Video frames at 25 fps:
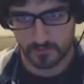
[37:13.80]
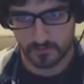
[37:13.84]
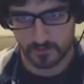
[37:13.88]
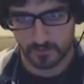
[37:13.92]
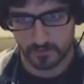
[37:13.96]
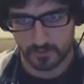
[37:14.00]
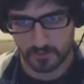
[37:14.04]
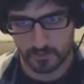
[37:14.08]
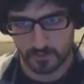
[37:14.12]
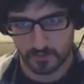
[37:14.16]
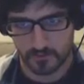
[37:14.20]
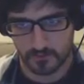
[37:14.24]

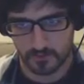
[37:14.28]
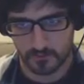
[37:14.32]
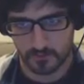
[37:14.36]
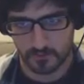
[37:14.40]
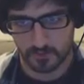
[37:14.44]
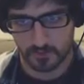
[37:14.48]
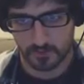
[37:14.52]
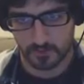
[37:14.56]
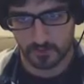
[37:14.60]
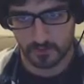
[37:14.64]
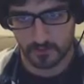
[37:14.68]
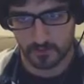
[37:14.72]
Do I need to
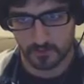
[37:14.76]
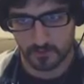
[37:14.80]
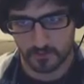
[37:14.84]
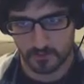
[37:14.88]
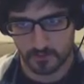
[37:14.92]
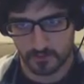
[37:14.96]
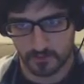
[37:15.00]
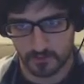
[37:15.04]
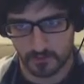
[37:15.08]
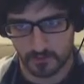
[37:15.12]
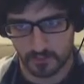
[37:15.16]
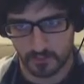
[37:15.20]
make a little
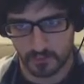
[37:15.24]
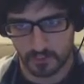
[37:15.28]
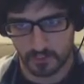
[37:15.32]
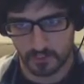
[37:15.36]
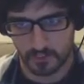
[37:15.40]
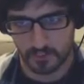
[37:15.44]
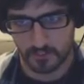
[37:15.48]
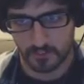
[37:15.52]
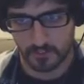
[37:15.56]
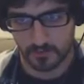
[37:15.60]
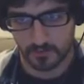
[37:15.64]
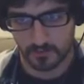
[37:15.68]

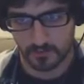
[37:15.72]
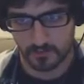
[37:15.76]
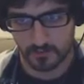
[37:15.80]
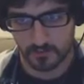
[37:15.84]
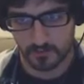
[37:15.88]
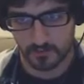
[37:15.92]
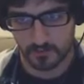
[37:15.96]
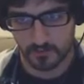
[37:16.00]
underlying